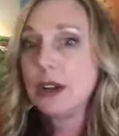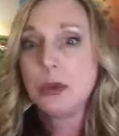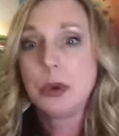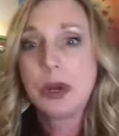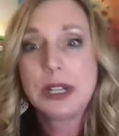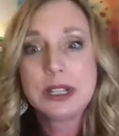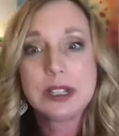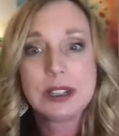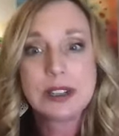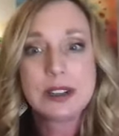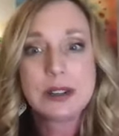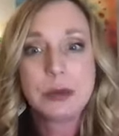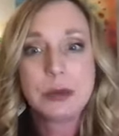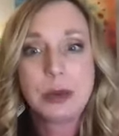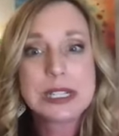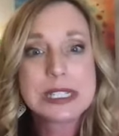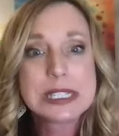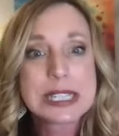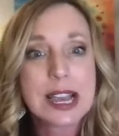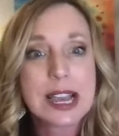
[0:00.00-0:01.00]
what
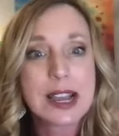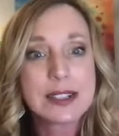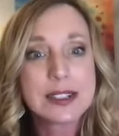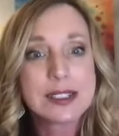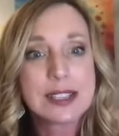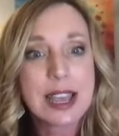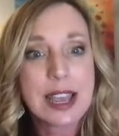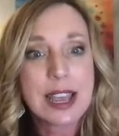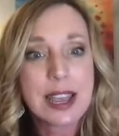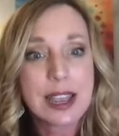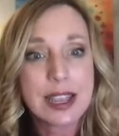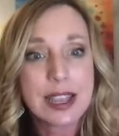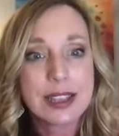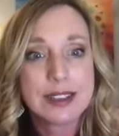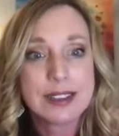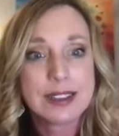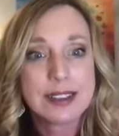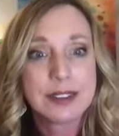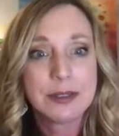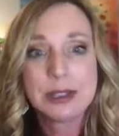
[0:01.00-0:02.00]
does God say?